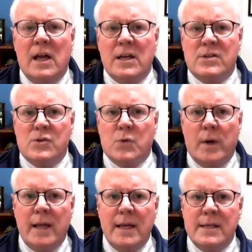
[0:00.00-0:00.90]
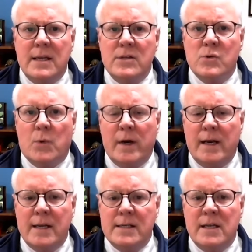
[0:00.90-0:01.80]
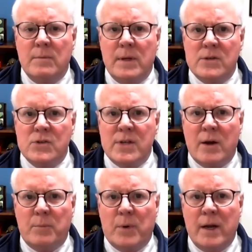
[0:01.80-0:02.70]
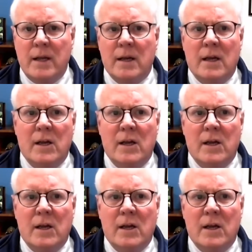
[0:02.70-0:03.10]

as the 2018-2019 Measles outbreak,